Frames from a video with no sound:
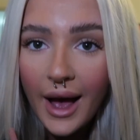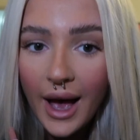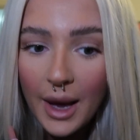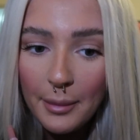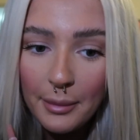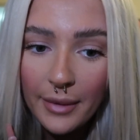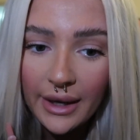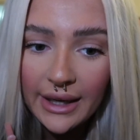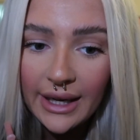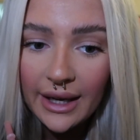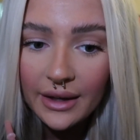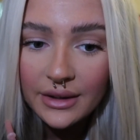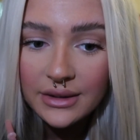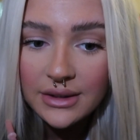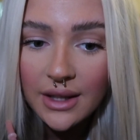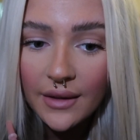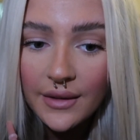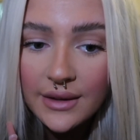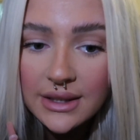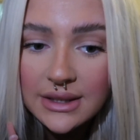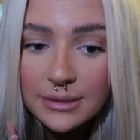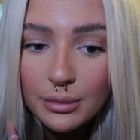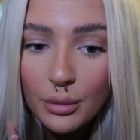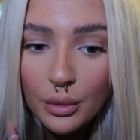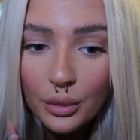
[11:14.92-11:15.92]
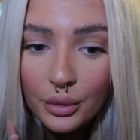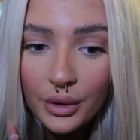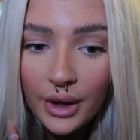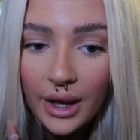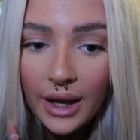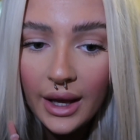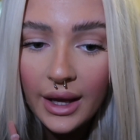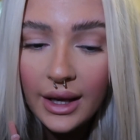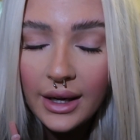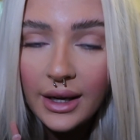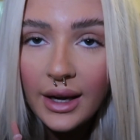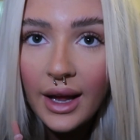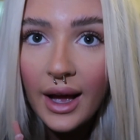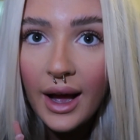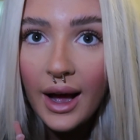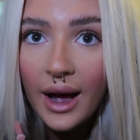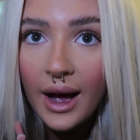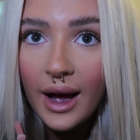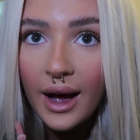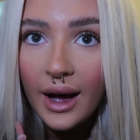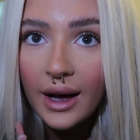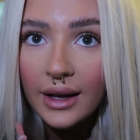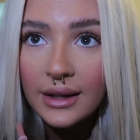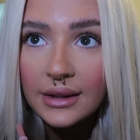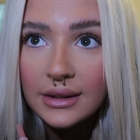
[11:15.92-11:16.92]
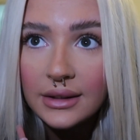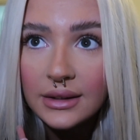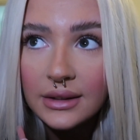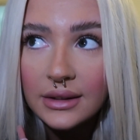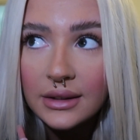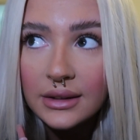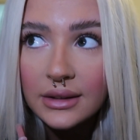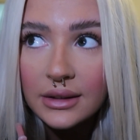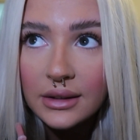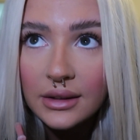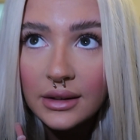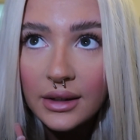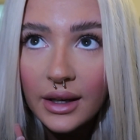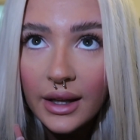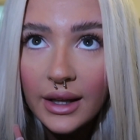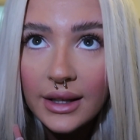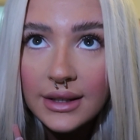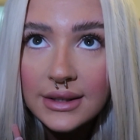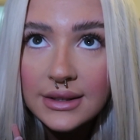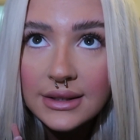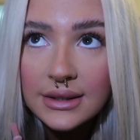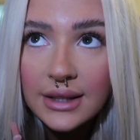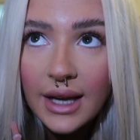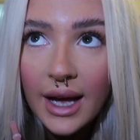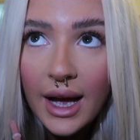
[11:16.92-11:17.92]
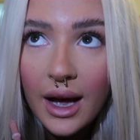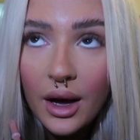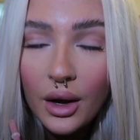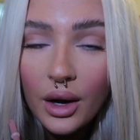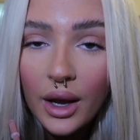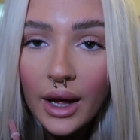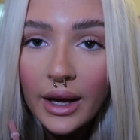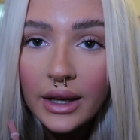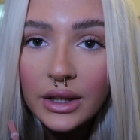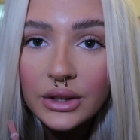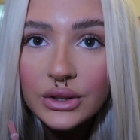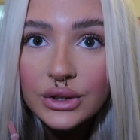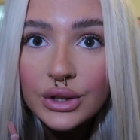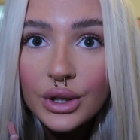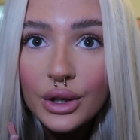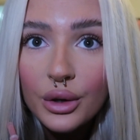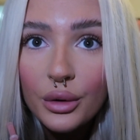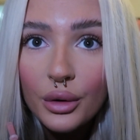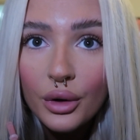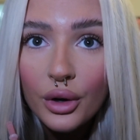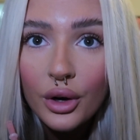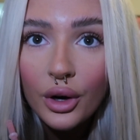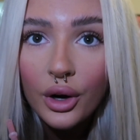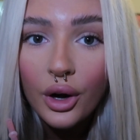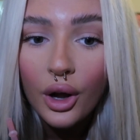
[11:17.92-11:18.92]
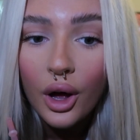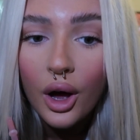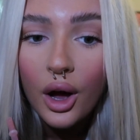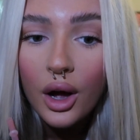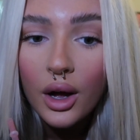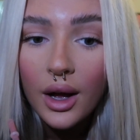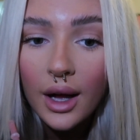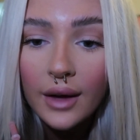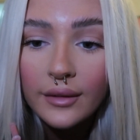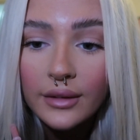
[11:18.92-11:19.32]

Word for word: I had my nails done this morning and it's now like 2 o'clock.